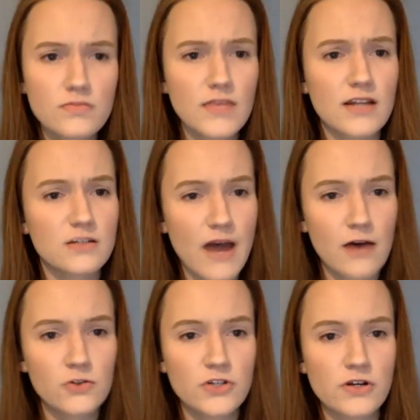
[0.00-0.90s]
and
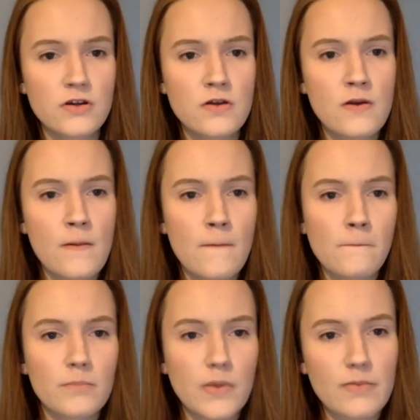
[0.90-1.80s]
powder,
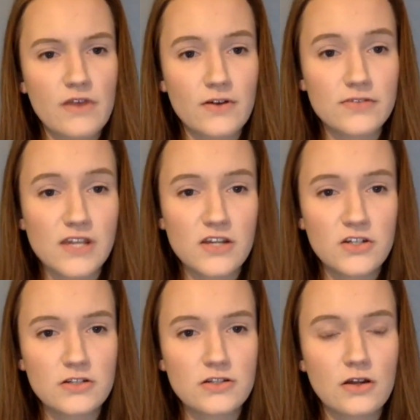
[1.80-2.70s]
but my
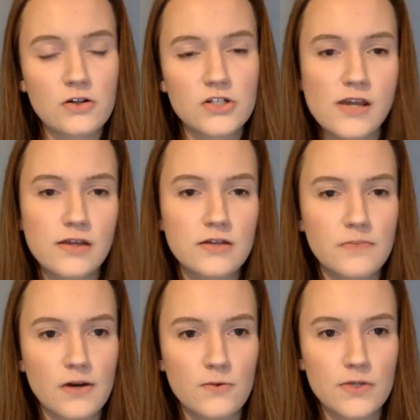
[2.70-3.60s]
foundations are shaken
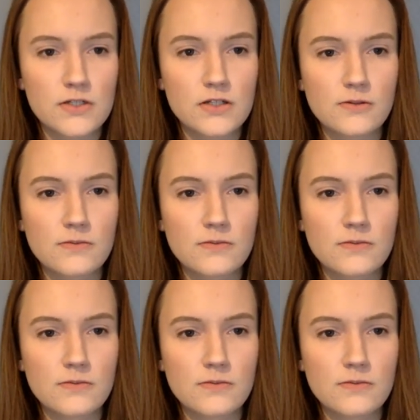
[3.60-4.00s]
by winter.